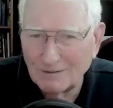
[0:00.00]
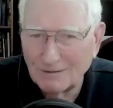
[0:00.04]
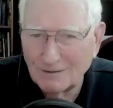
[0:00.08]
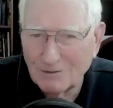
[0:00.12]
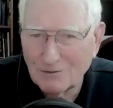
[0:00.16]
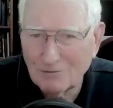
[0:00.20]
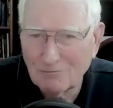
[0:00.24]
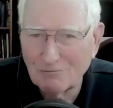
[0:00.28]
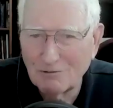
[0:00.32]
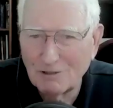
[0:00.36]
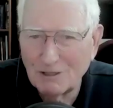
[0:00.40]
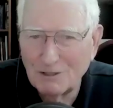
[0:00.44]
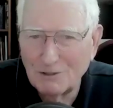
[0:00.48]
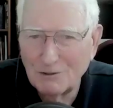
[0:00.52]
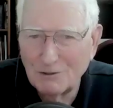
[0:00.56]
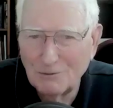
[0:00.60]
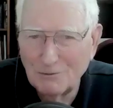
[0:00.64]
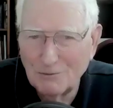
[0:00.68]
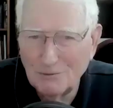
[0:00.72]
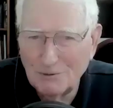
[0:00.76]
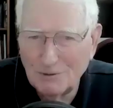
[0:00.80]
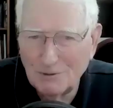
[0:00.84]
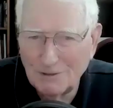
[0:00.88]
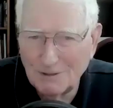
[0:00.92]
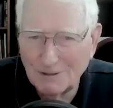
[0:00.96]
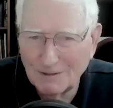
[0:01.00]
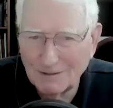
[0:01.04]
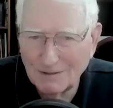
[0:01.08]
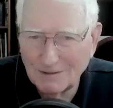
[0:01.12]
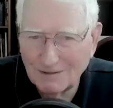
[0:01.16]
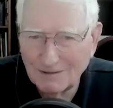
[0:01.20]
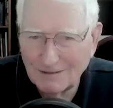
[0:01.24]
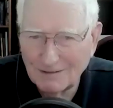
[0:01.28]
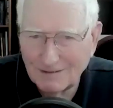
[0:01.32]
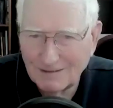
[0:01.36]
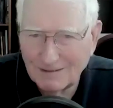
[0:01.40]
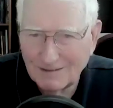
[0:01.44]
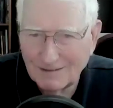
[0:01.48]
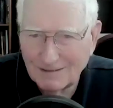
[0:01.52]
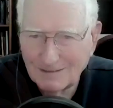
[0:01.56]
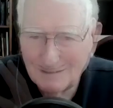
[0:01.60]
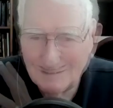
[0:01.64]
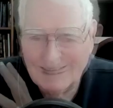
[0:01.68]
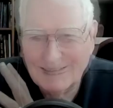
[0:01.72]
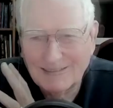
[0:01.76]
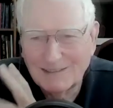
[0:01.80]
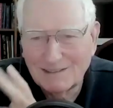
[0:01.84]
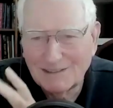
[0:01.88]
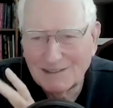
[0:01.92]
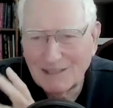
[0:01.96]
It's reunion.
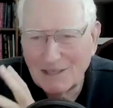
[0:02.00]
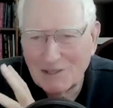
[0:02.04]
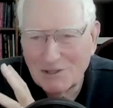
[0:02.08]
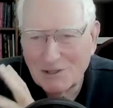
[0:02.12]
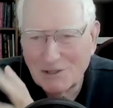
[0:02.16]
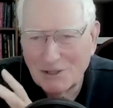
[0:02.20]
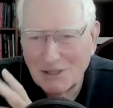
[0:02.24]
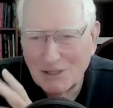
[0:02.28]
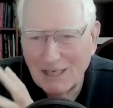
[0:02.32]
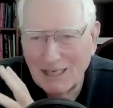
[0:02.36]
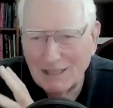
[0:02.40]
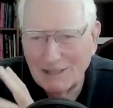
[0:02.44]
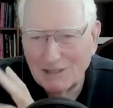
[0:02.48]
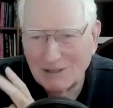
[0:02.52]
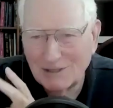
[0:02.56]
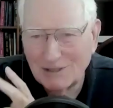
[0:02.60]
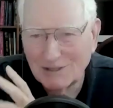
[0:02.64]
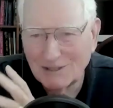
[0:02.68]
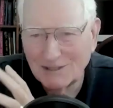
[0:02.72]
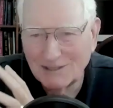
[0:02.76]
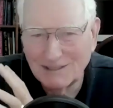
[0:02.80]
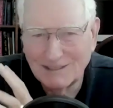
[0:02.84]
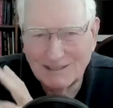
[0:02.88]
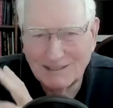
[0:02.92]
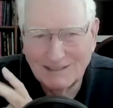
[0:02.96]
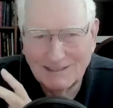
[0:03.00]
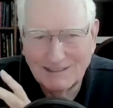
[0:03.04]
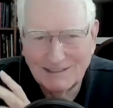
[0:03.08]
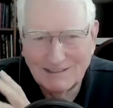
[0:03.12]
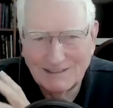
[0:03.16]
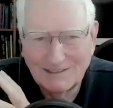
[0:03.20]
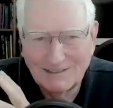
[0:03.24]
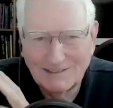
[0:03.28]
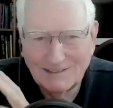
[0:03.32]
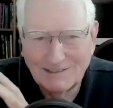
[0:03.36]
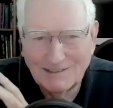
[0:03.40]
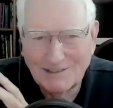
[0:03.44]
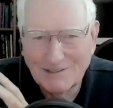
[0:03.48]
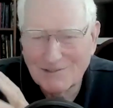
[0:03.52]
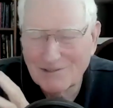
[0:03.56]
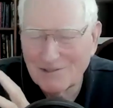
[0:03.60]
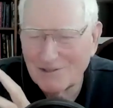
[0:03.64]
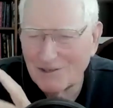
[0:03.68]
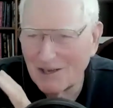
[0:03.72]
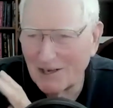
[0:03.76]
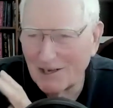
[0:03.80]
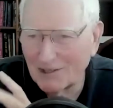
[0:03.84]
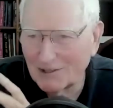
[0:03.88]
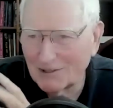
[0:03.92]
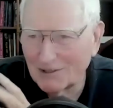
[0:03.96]
Satiation does
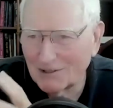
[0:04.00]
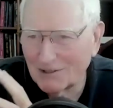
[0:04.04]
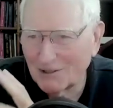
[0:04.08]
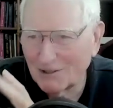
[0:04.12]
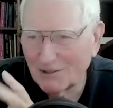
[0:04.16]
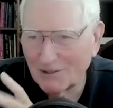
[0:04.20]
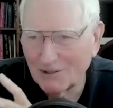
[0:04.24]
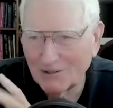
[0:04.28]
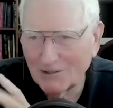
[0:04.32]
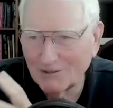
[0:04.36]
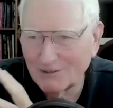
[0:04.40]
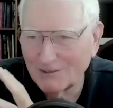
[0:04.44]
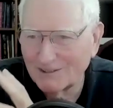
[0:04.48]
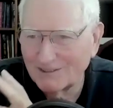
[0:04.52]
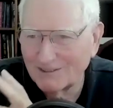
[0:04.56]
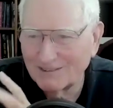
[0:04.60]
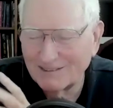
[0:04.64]
not occur.